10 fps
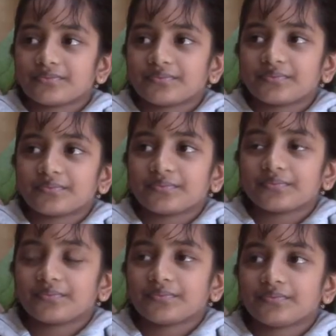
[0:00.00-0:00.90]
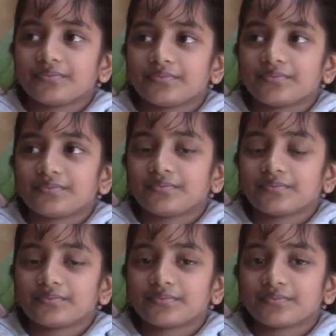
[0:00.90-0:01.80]

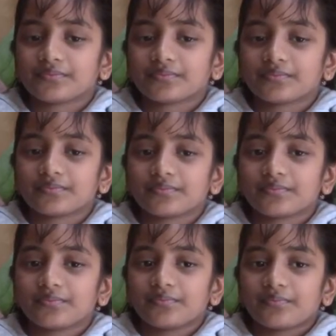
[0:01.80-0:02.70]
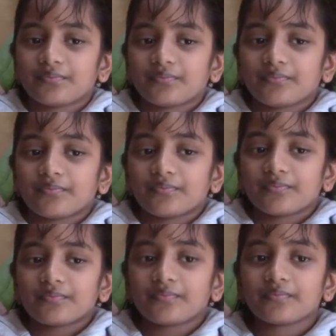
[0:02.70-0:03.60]

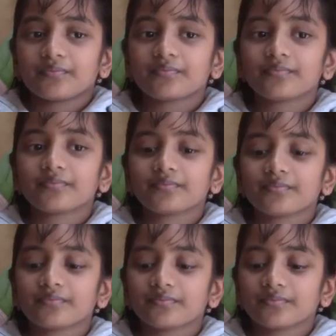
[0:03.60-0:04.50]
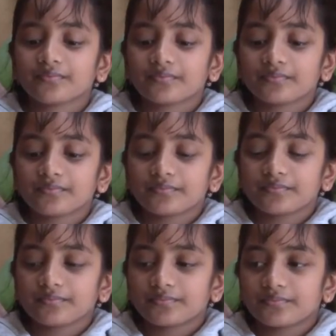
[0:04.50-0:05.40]

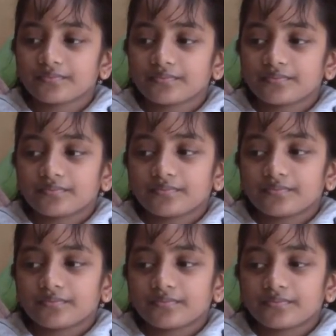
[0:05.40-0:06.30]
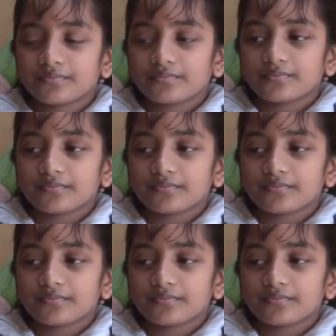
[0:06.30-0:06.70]
(silent)